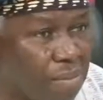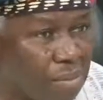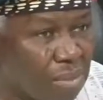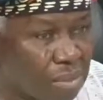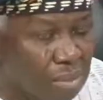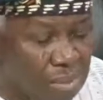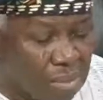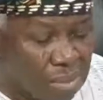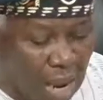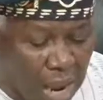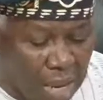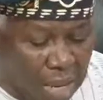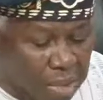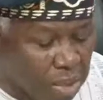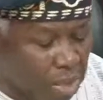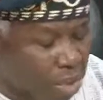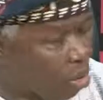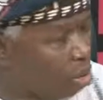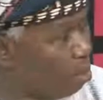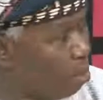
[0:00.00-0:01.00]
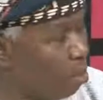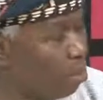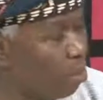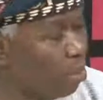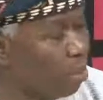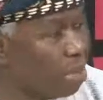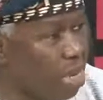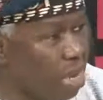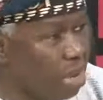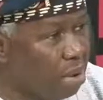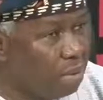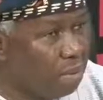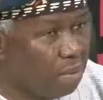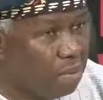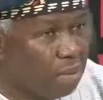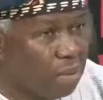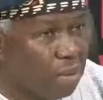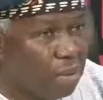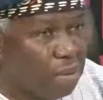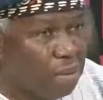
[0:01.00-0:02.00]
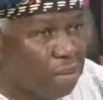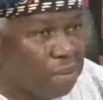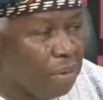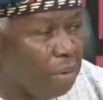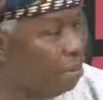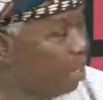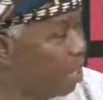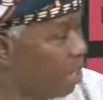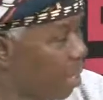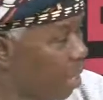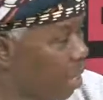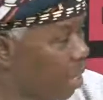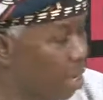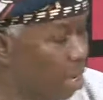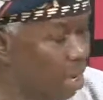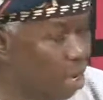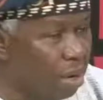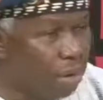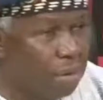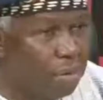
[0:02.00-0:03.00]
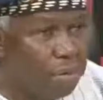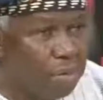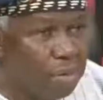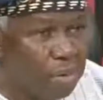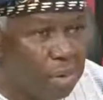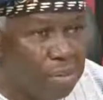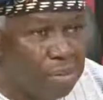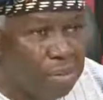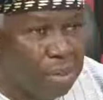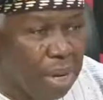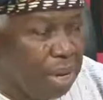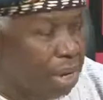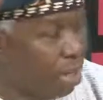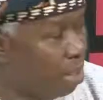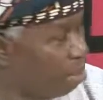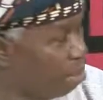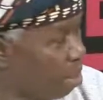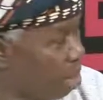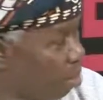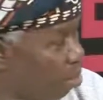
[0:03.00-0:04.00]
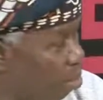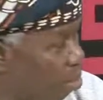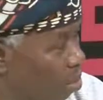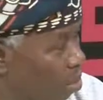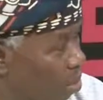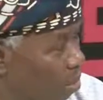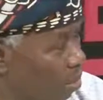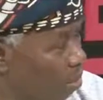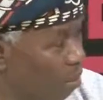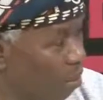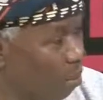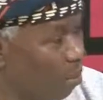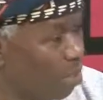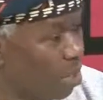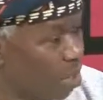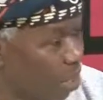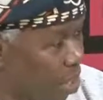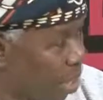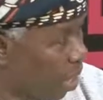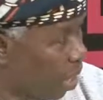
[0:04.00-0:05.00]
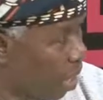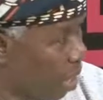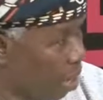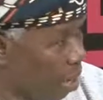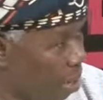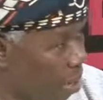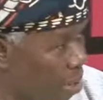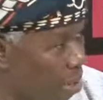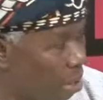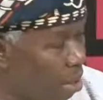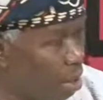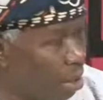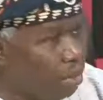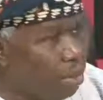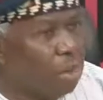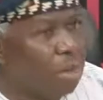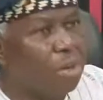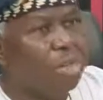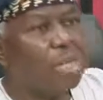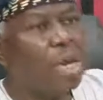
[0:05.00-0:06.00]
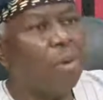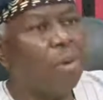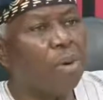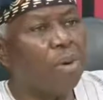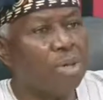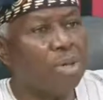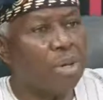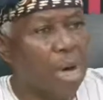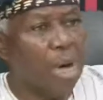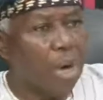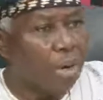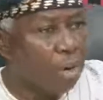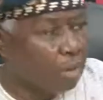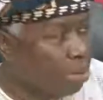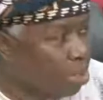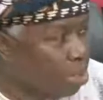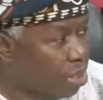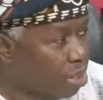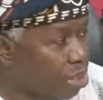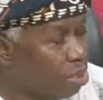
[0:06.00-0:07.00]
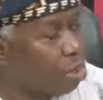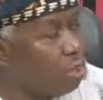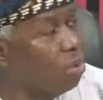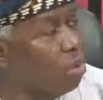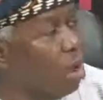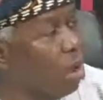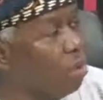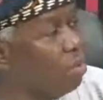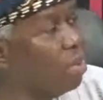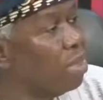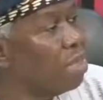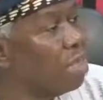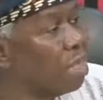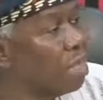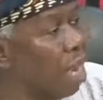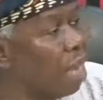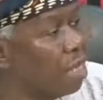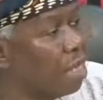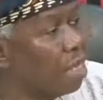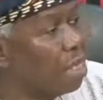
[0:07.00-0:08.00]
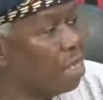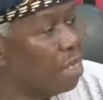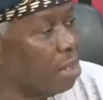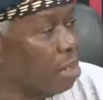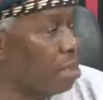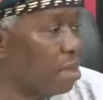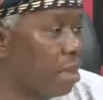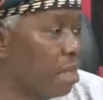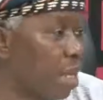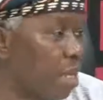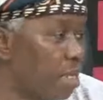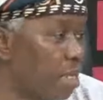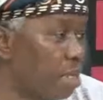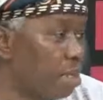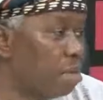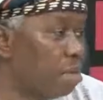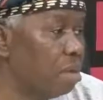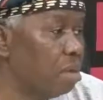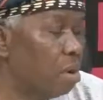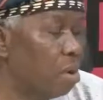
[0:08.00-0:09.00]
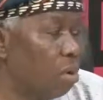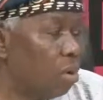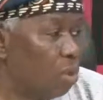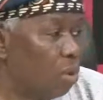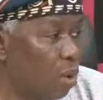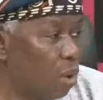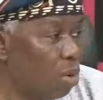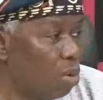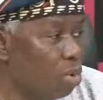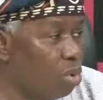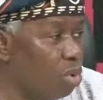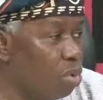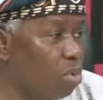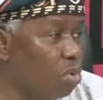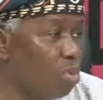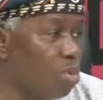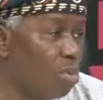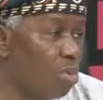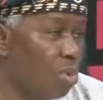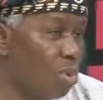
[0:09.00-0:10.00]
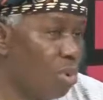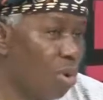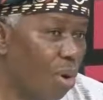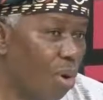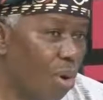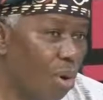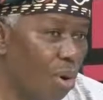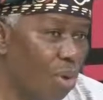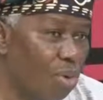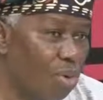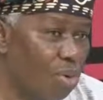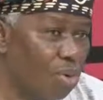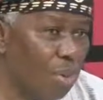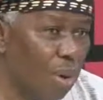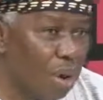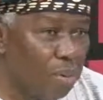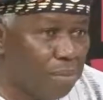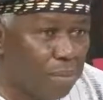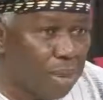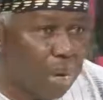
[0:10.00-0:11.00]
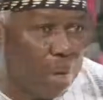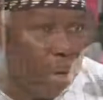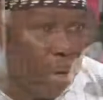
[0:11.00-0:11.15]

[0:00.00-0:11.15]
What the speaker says: Aito. People came from Ikene, from Iperu, from Ishala, because there was no accommodation. So when we started getting one room or room and parlor,